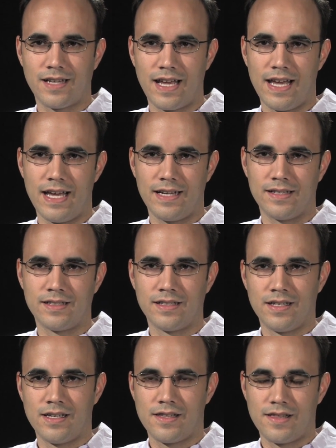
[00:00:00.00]
And
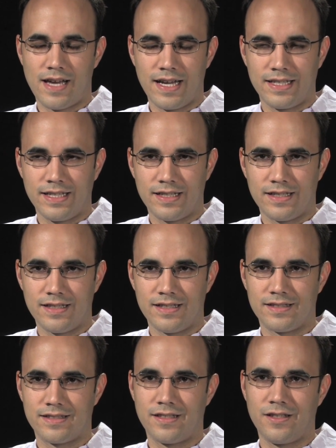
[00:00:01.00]
the idea
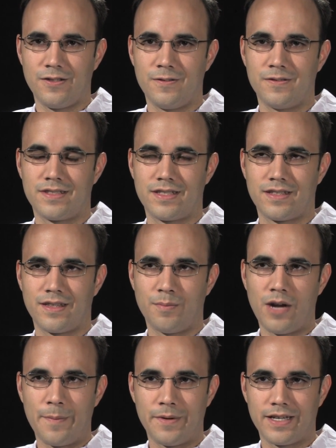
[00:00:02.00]
is to use the
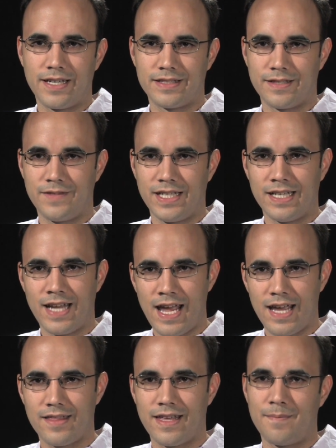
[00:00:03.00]
properties of D N
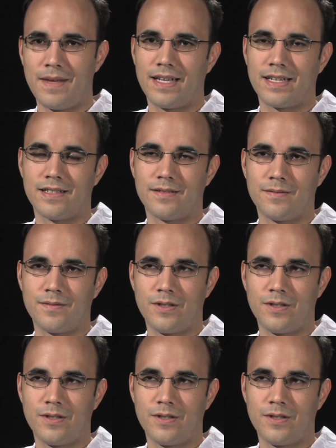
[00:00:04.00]
A that make it